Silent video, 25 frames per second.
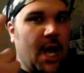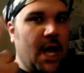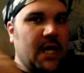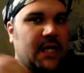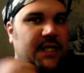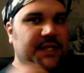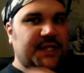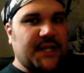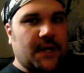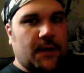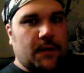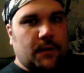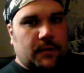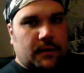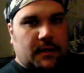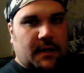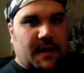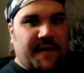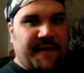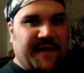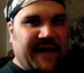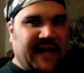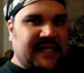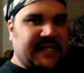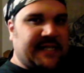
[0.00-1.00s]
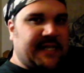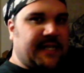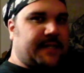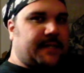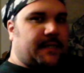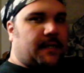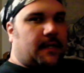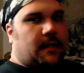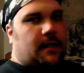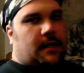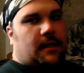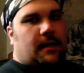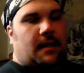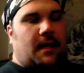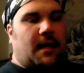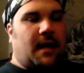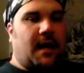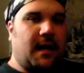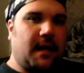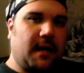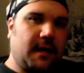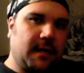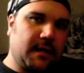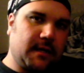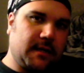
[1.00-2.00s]
So that's it.
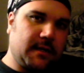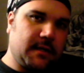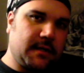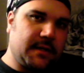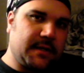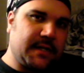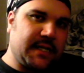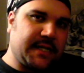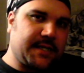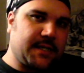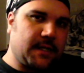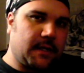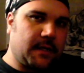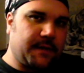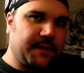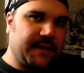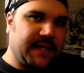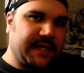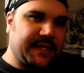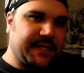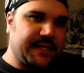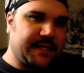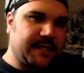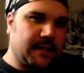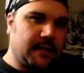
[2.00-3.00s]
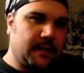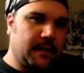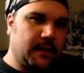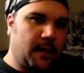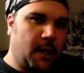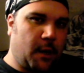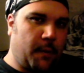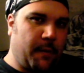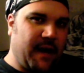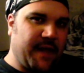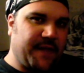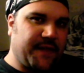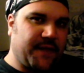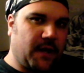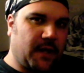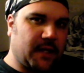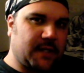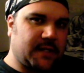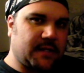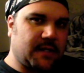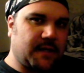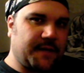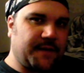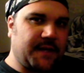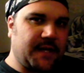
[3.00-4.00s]
That's all. That's all my
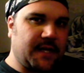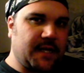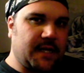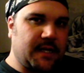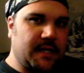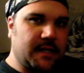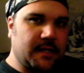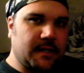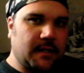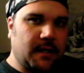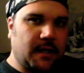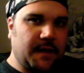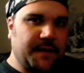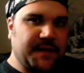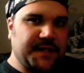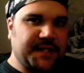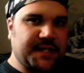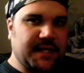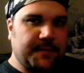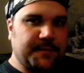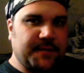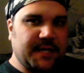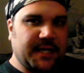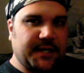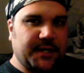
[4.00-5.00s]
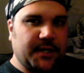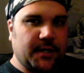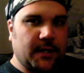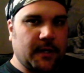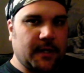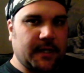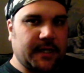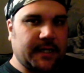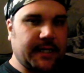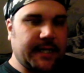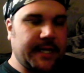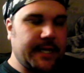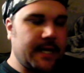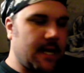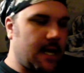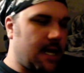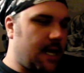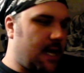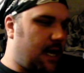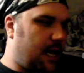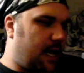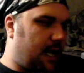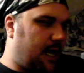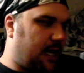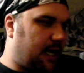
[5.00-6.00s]
thoughts on the subject currently.
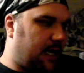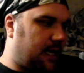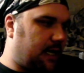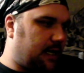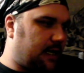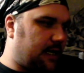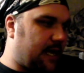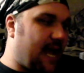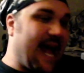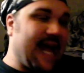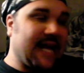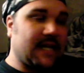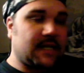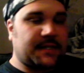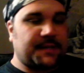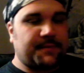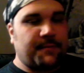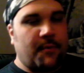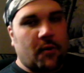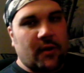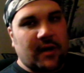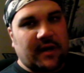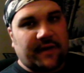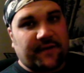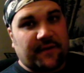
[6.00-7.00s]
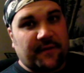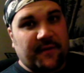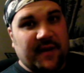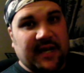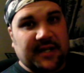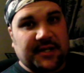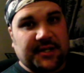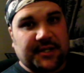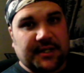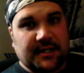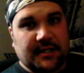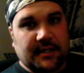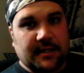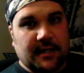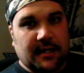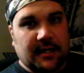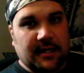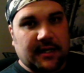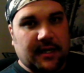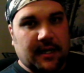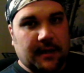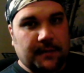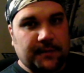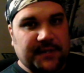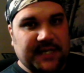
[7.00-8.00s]
As more information
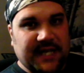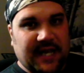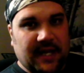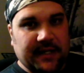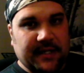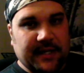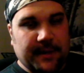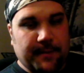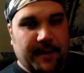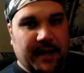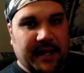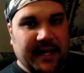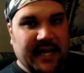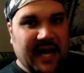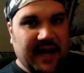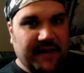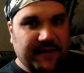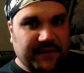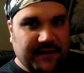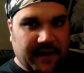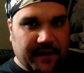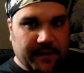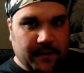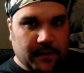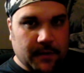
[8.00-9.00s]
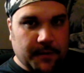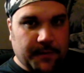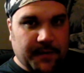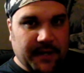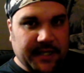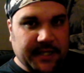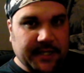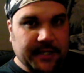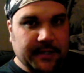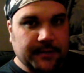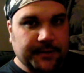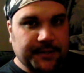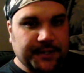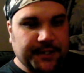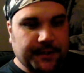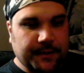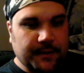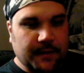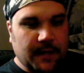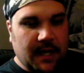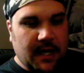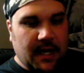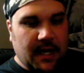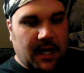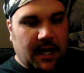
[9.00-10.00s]
comes out, I might have another opinion or two.
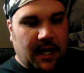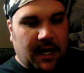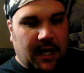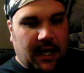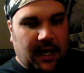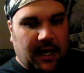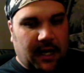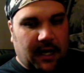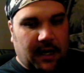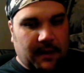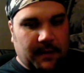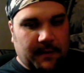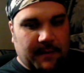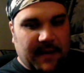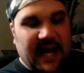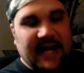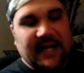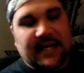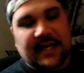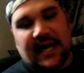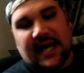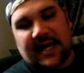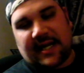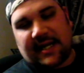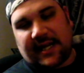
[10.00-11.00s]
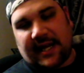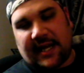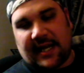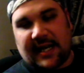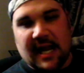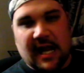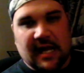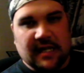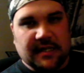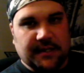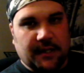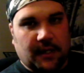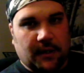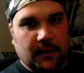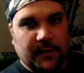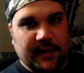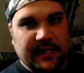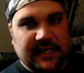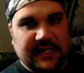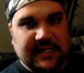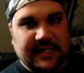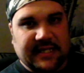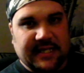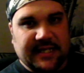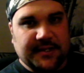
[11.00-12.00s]
And again, as
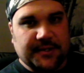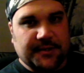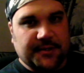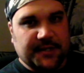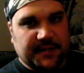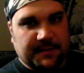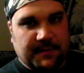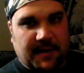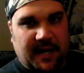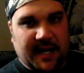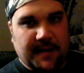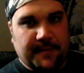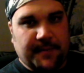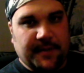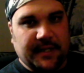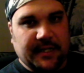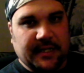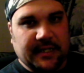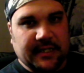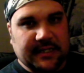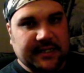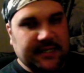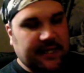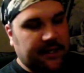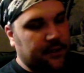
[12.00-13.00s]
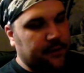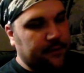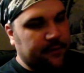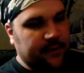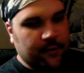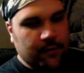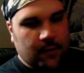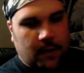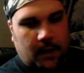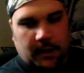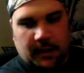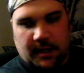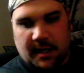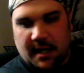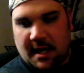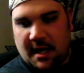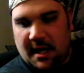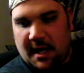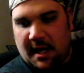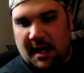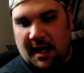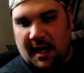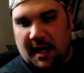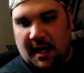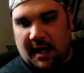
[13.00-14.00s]
always, these are just my opinions. I could be wrong.
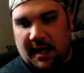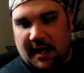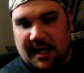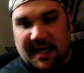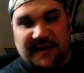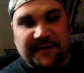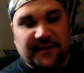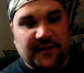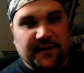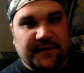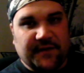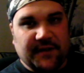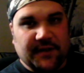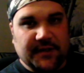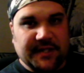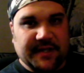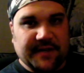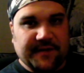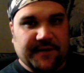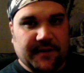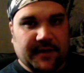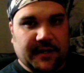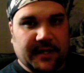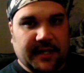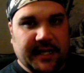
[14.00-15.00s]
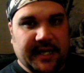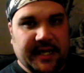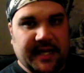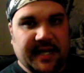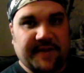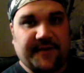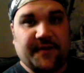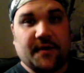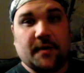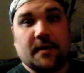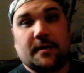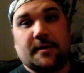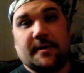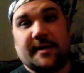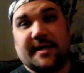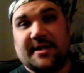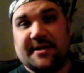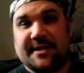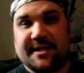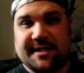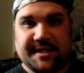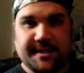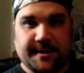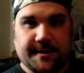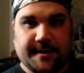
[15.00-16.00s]
If you feel differently, if you agree or
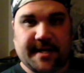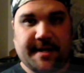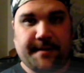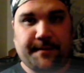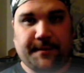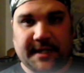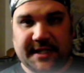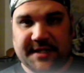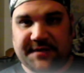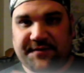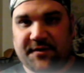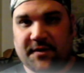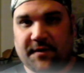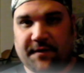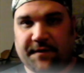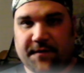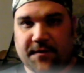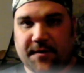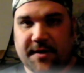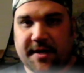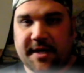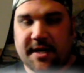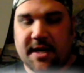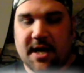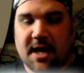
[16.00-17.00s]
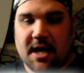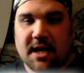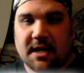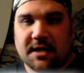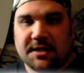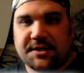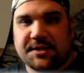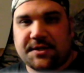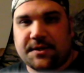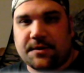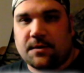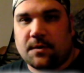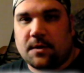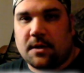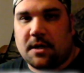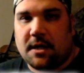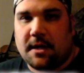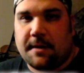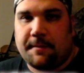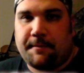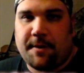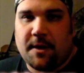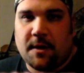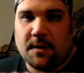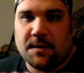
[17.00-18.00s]
disagree, please feel free
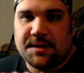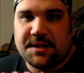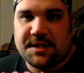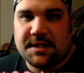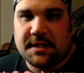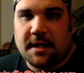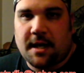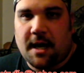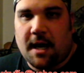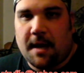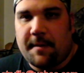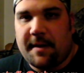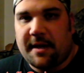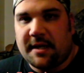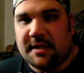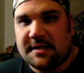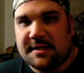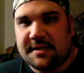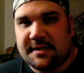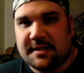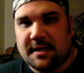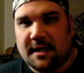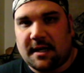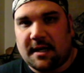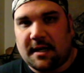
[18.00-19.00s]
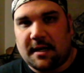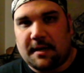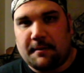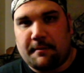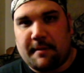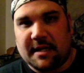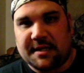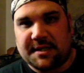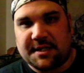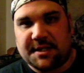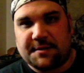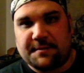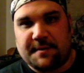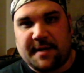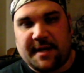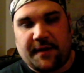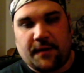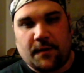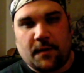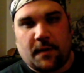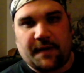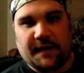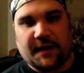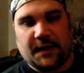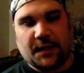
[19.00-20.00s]
to post comments, message me
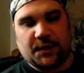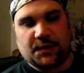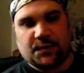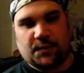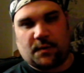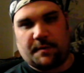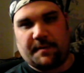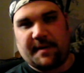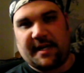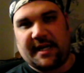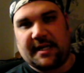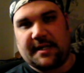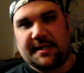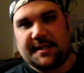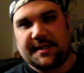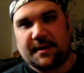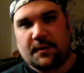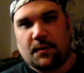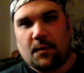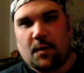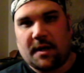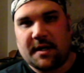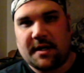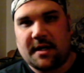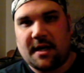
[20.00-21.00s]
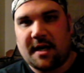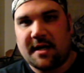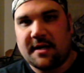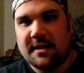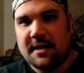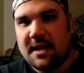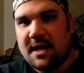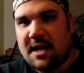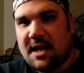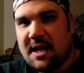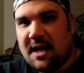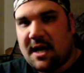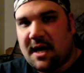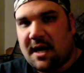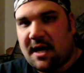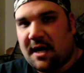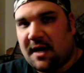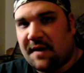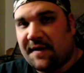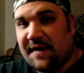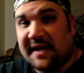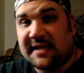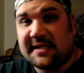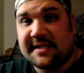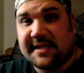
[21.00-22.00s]
through all the usual means and whatnot.
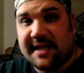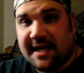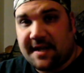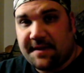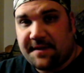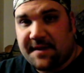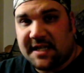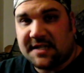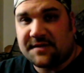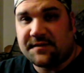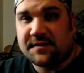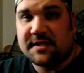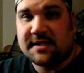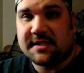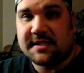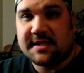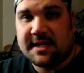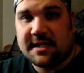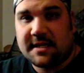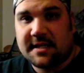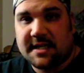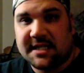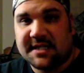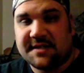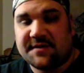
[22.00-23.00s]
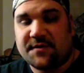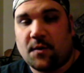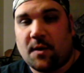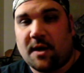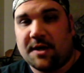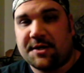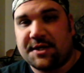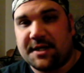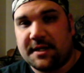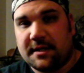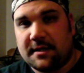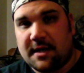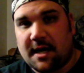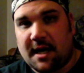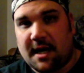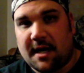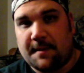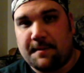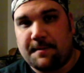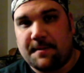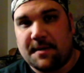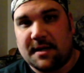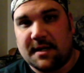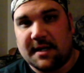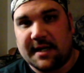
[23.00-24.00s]
Thanks again. Thanks for listening. Thanks for watching.
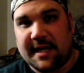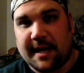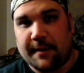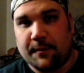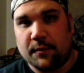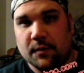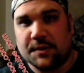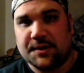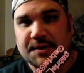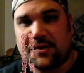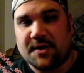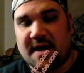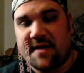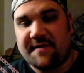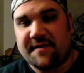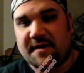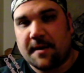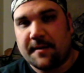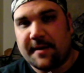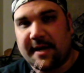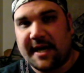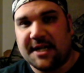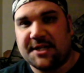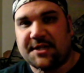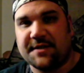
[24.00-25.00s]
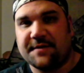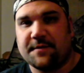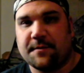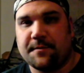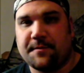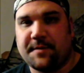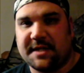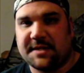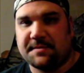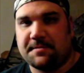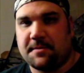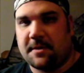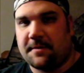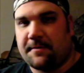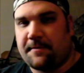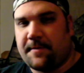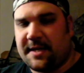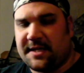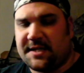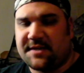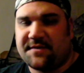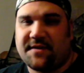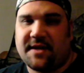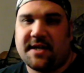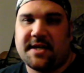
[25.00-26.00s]
I'm Gabriel Stryffe, coming at you from Pittsburgh,
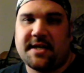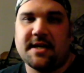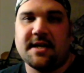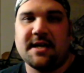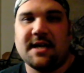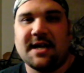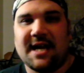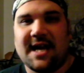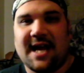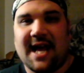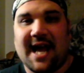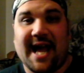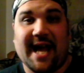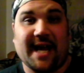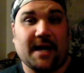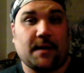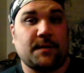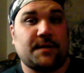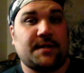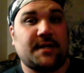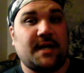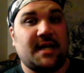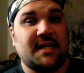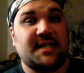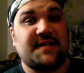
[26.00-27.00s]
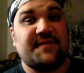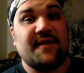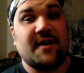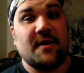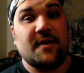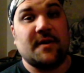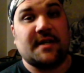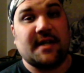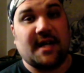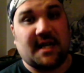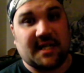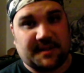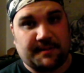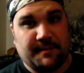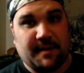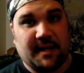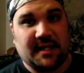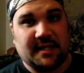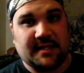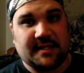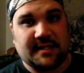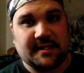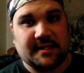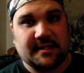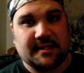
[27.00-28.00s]
Pennsylvania. Aquitas Veritas
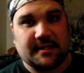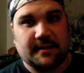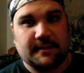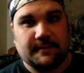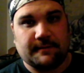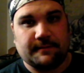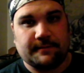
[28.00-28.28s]
Bellatus.